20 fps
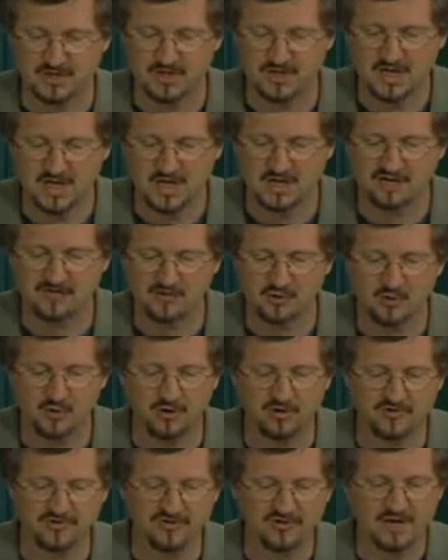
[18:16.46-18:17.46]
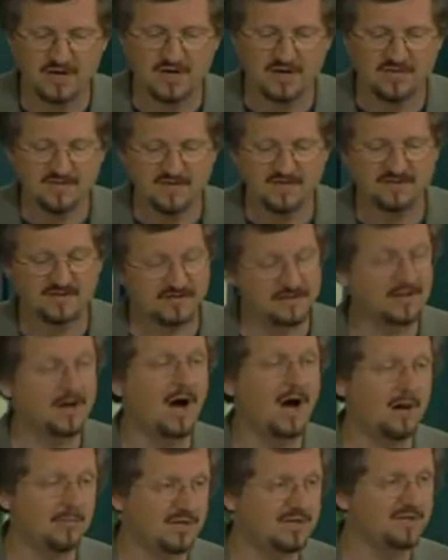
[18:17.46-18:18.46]
And of course, this is a
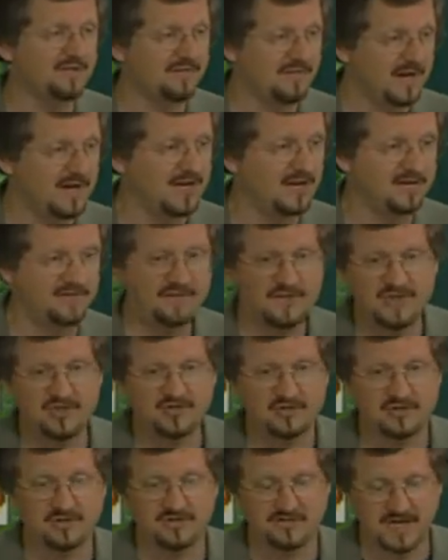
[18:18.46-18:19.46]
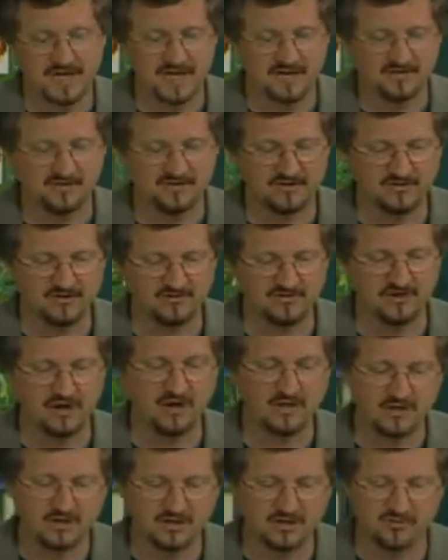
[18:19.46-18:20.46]
common defining feature of cancers,
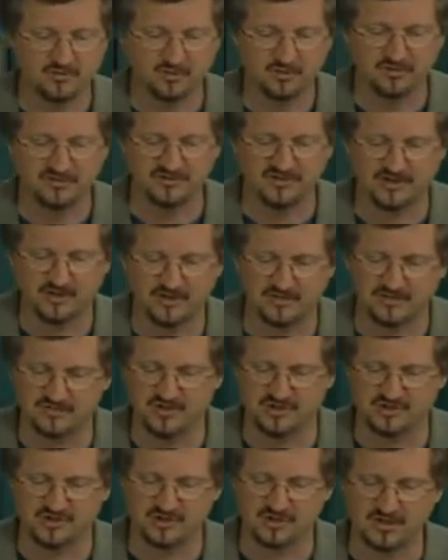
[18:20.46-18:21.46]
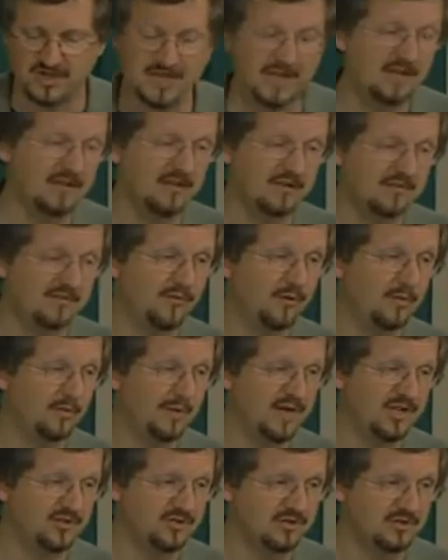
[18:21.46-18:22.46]
uncontrolled cell division leading to the
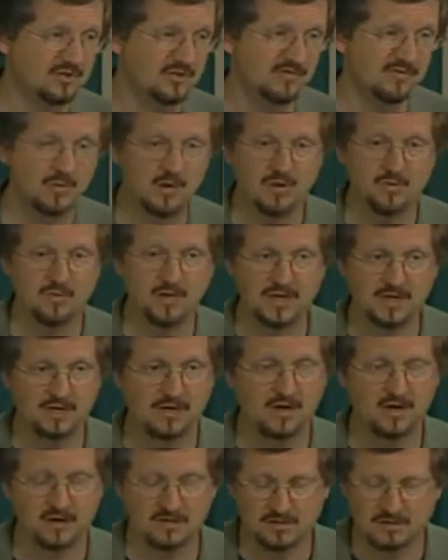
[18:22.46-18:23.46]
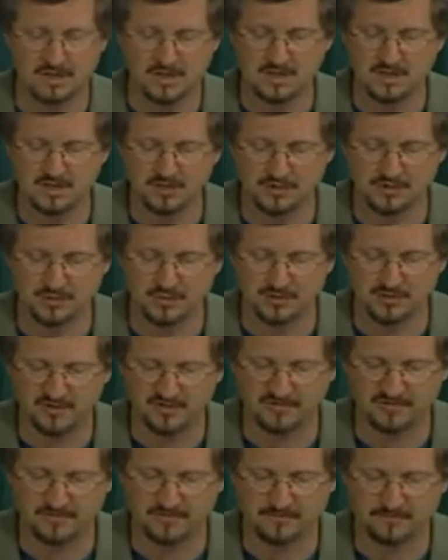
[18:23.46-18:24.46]
formation of what we call tumors.